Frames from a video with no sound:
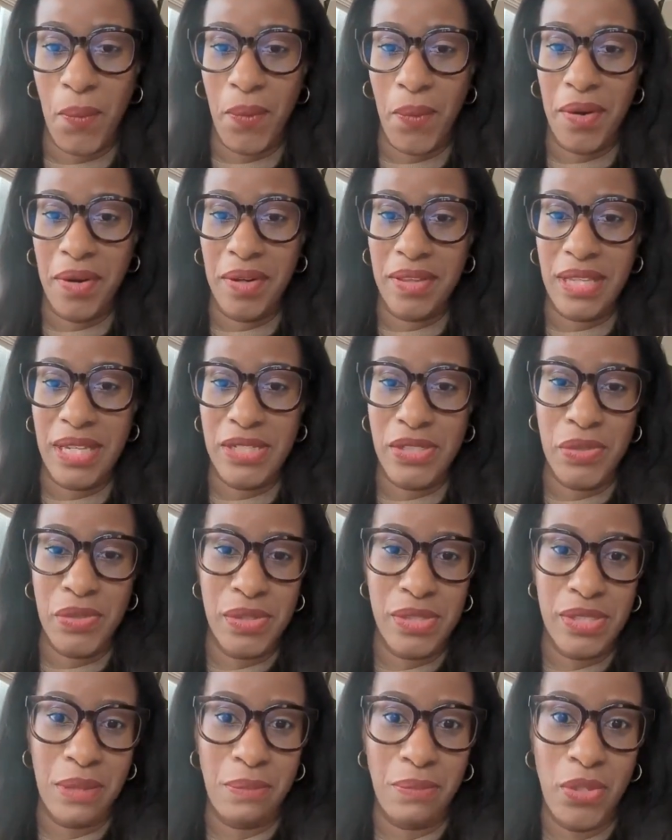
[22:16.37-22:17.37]
or they
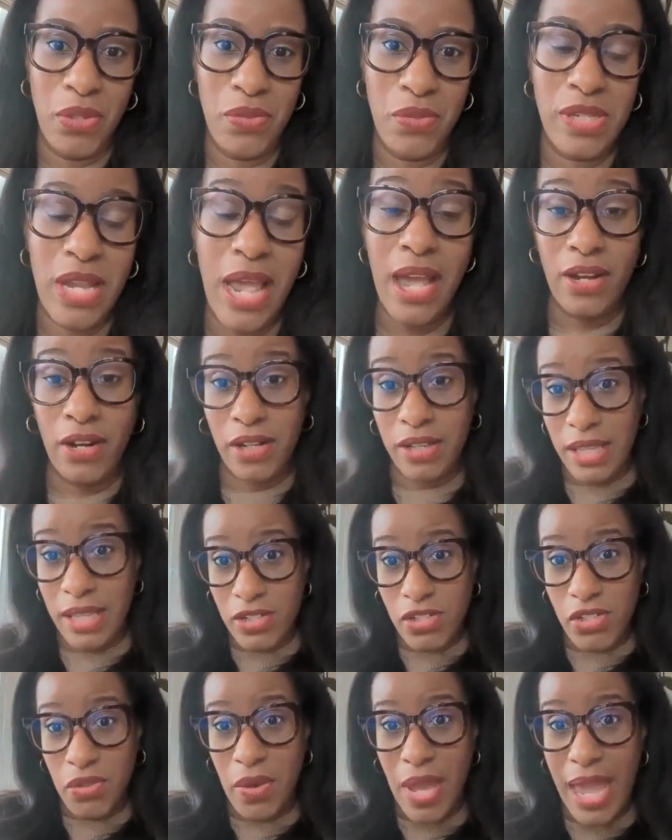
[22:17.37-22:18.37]
do some new tech, or
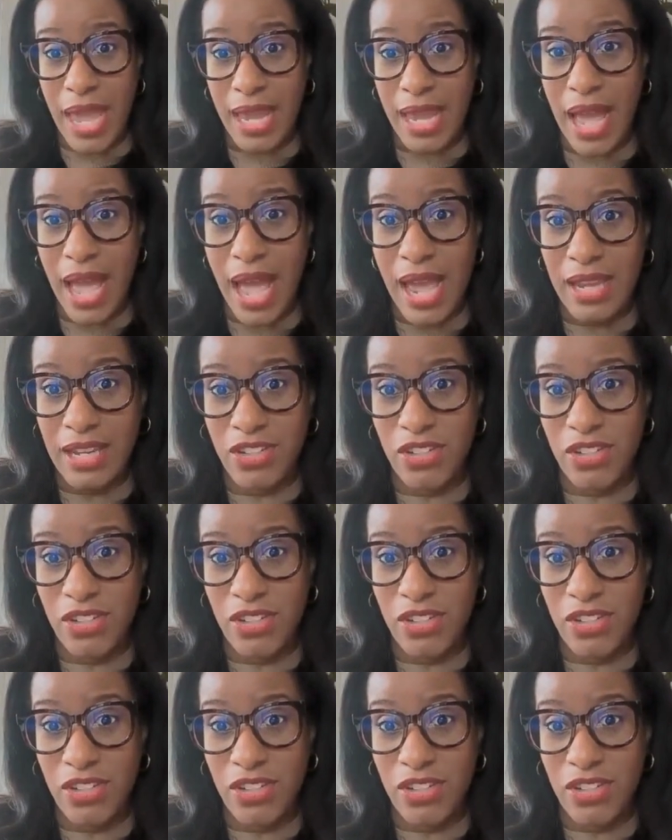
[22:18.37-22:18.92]
they do AI,